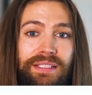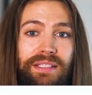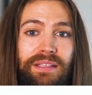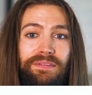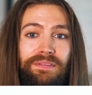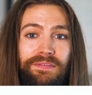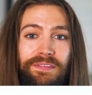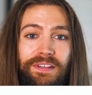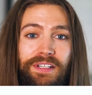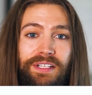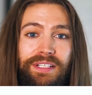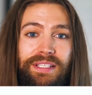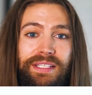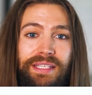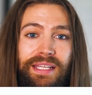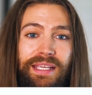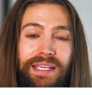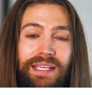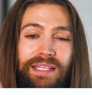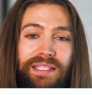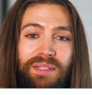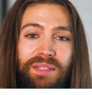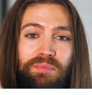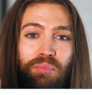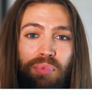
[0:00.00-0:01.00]
The first
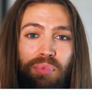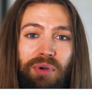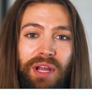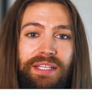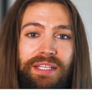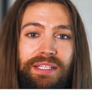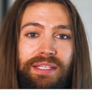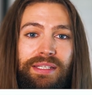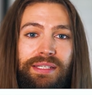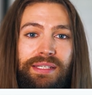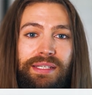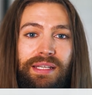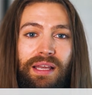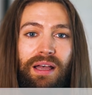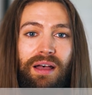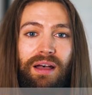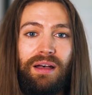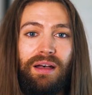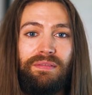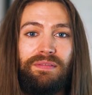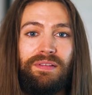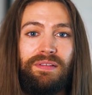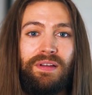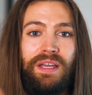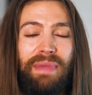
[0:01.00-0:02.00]
is presence
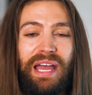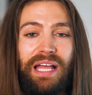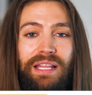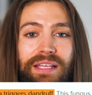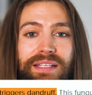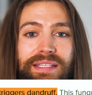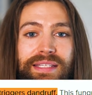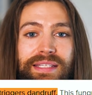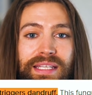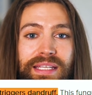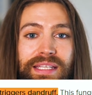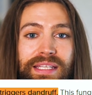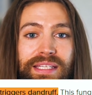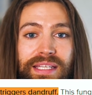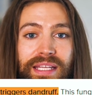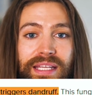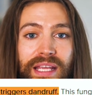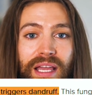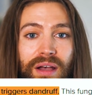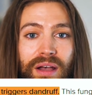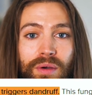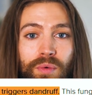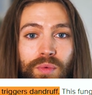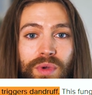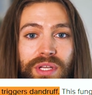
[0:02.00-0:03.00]
of Malassezia,